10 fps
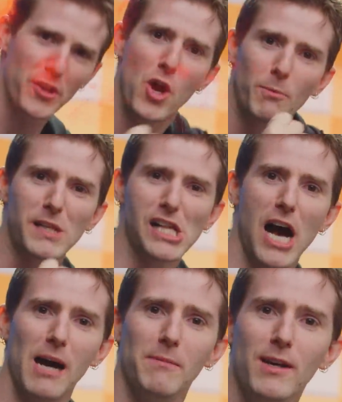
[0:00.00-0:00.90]
Home
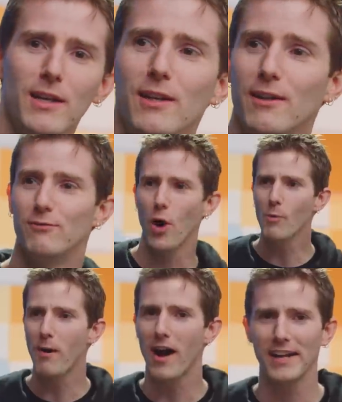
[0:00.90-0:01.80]
Club,
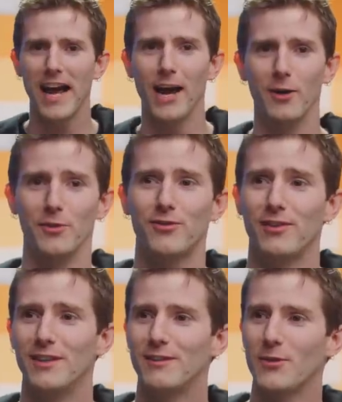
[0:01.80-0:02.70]
Robot
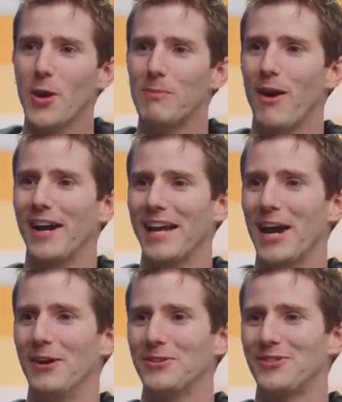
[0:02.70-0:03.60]
House, Robot
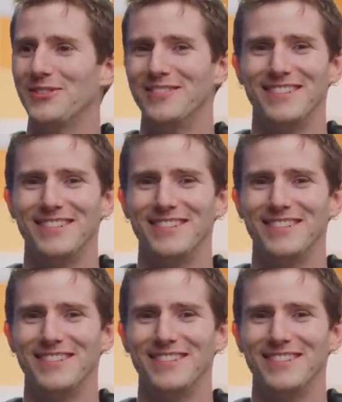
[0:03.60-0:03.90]
House.